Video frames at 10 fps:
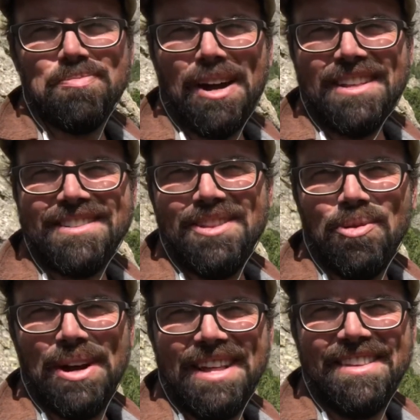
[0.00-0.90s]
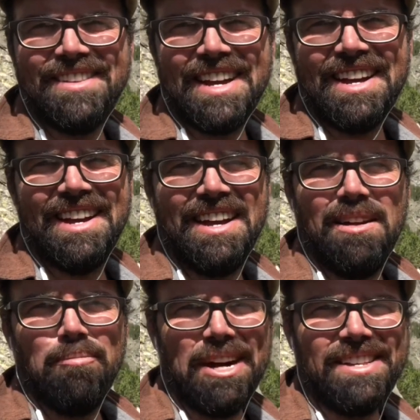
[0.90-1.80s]
spots in the winds.
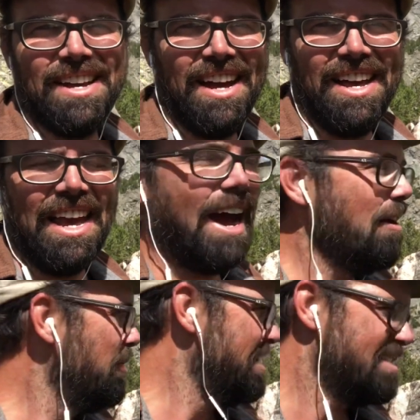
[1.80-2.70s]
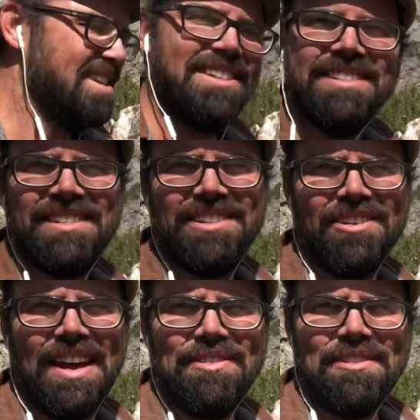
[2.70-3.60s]
But yeah, we just
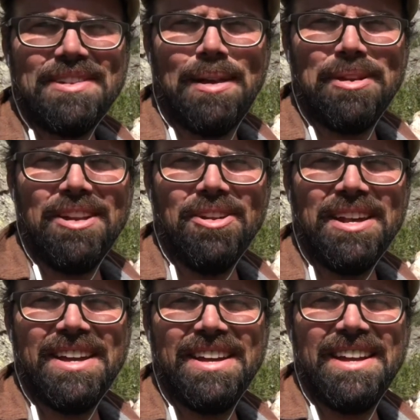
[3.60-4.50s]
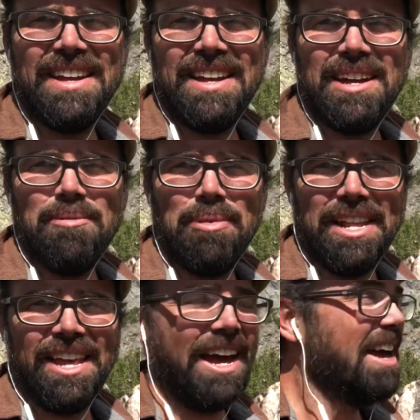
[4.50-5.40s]
don't have enough time to do it. But